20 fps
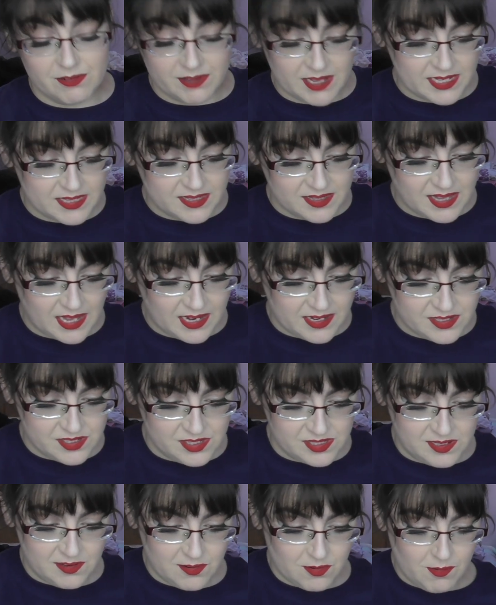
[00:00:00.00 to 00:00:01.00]
That
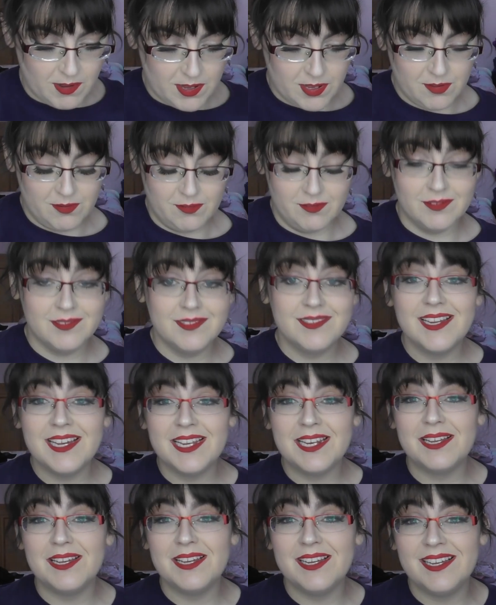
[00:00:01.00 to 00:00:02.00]
does look quite cool. It